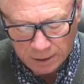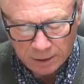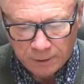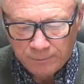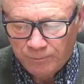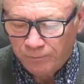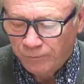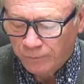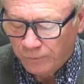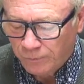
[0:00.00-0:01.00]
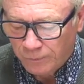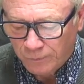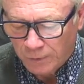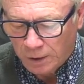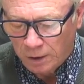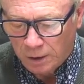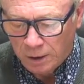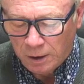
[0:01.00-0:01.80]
(no one is talking)